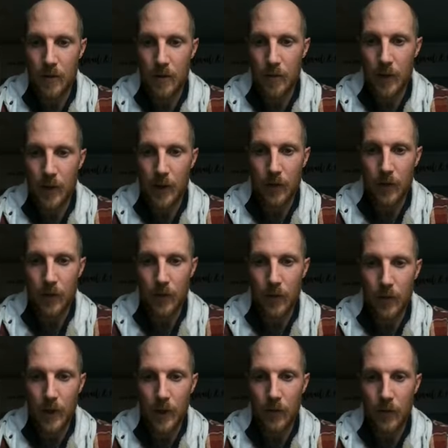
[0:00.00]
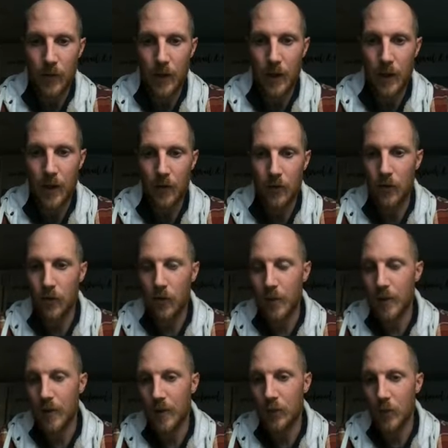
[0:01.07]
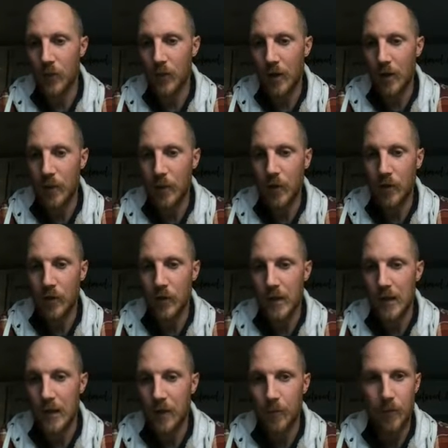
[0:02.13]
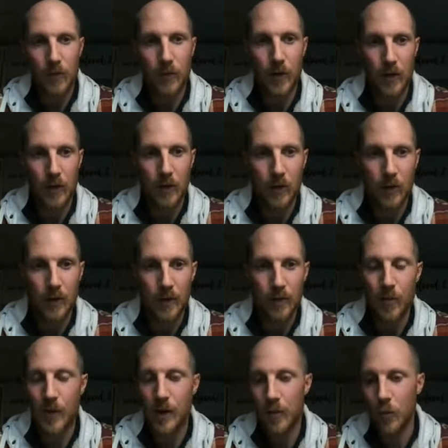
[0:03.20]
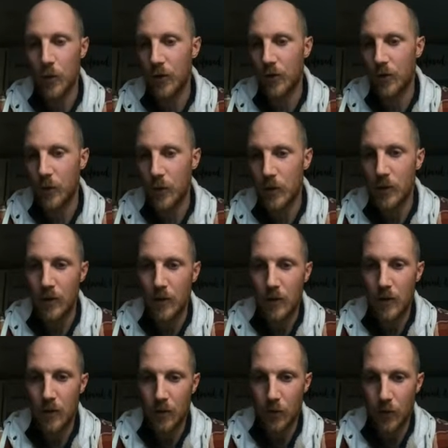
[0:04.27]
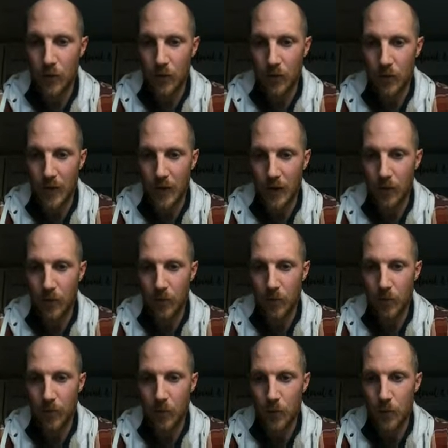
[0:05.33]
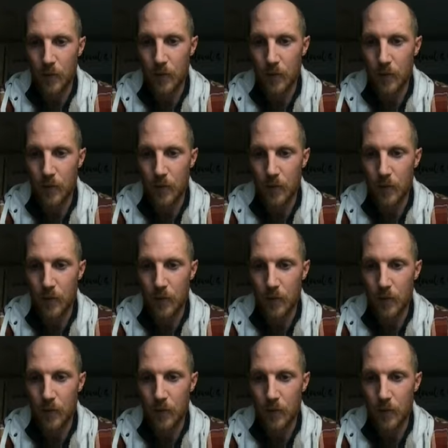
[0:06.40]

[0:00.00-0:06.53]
radians are going to cancel, so I'll be left with centimeters in the top, seconds in the bottom, which is what the question has asked me for.